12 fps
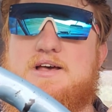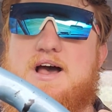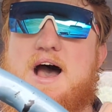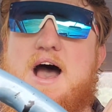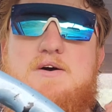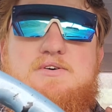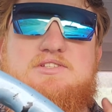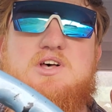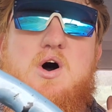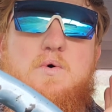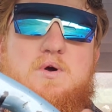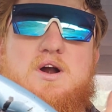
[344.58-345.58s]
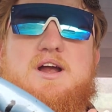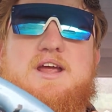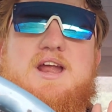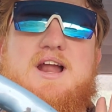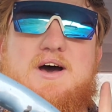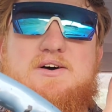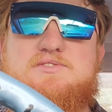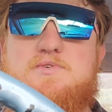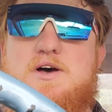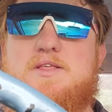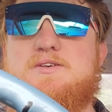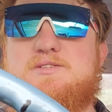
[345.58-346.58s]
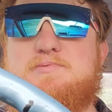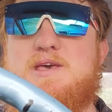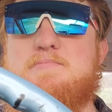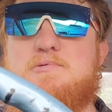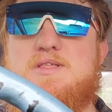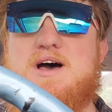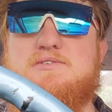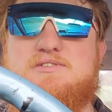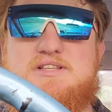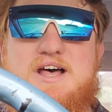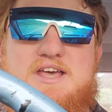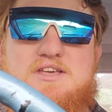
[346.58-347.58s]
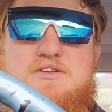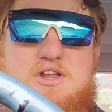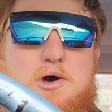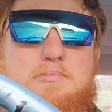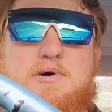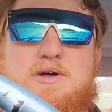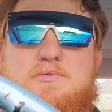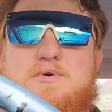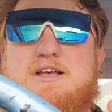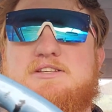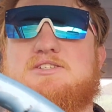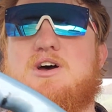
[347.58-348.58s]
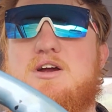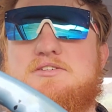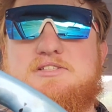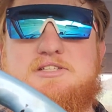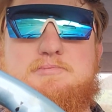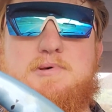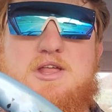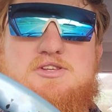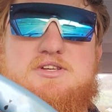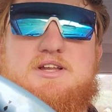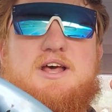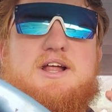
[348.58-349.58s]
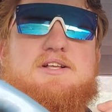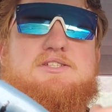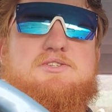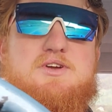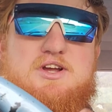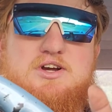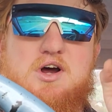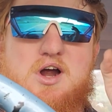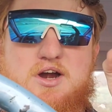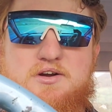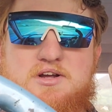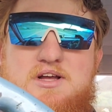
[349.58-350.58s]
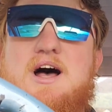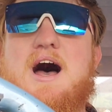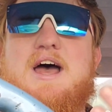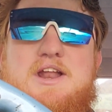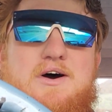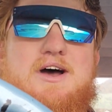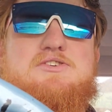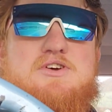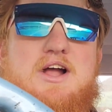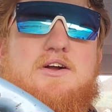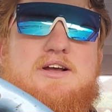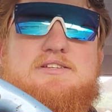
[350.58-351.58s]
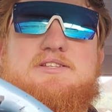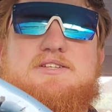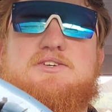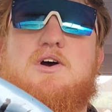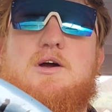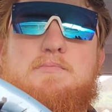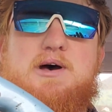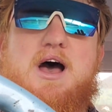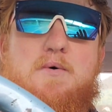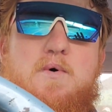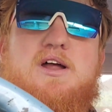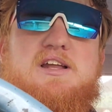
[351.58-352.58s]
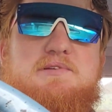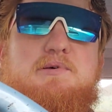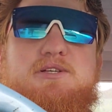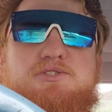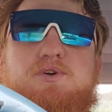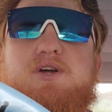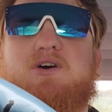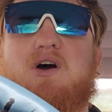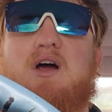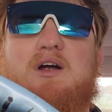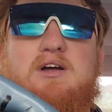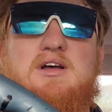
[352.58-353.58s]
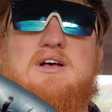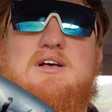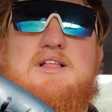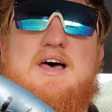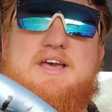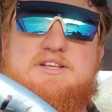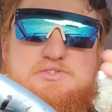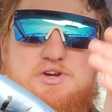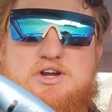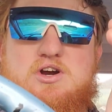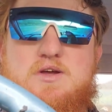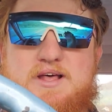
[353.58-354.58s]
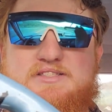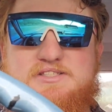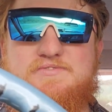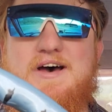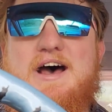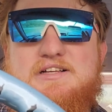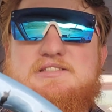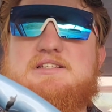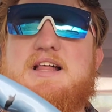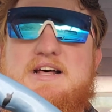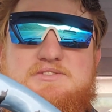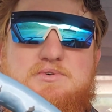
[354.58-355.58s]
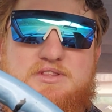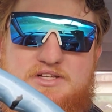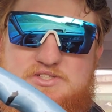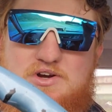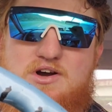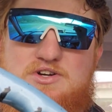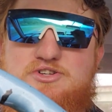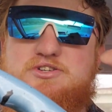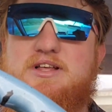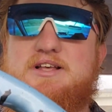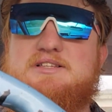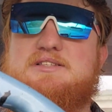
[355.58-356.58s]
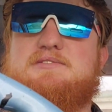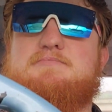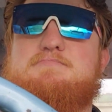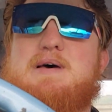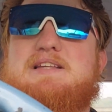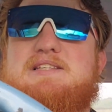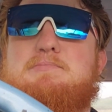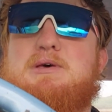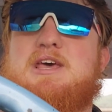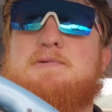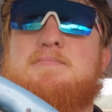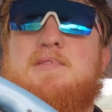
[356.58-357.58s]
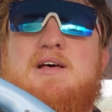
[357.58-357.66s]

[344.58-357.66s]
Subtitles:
I was all worried, and I was one of those people that was like, you don't put race car suspension in a street car. I know I drag race this car, but I wanted to be a street car. Like a street car that's fast. That's what this car is meant to be.